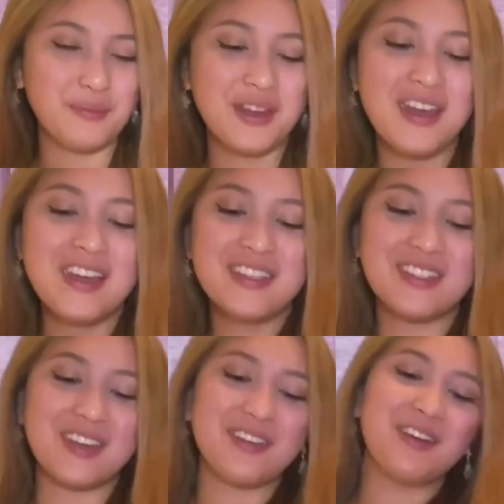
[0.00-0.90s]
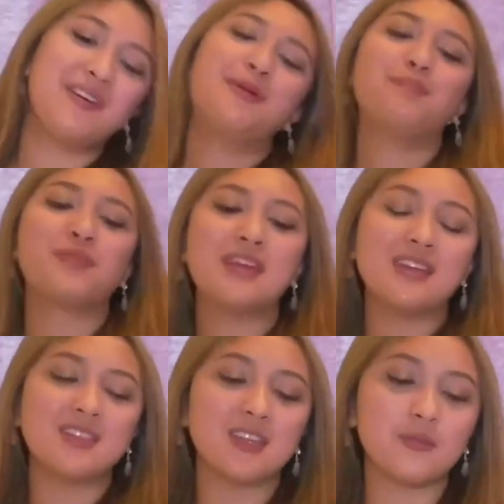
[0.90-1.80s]
So he sent
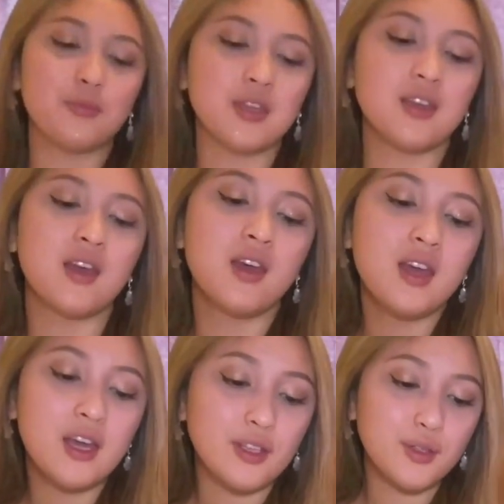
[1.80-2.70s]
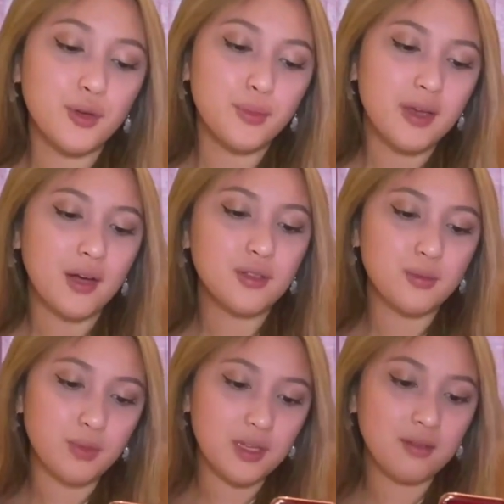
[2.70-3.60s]
me, it's taught me how to be
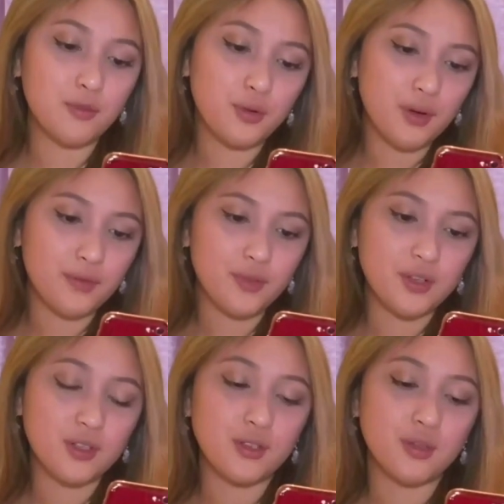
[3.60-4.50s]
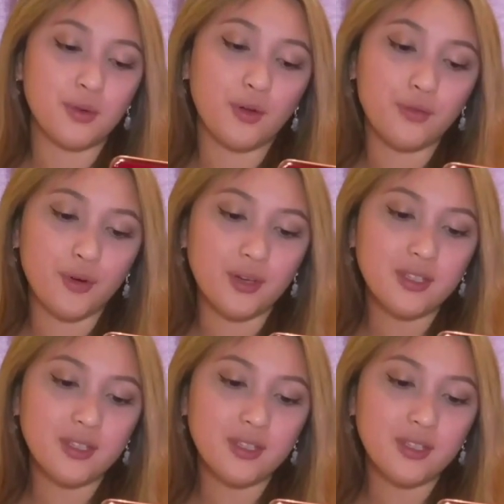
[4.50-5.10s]
more confident using my own voice.